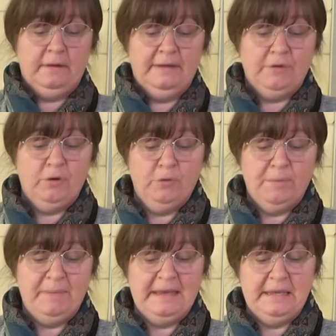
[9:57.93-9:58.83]
I've got all
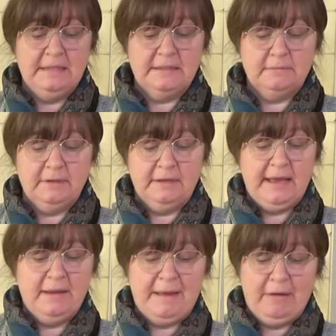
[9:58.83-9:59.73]
the beads that
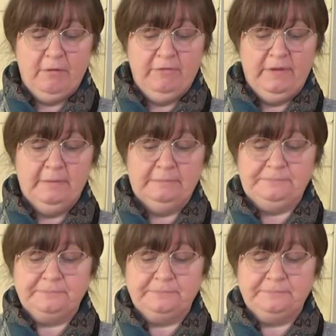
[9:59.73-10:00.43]
came out of it,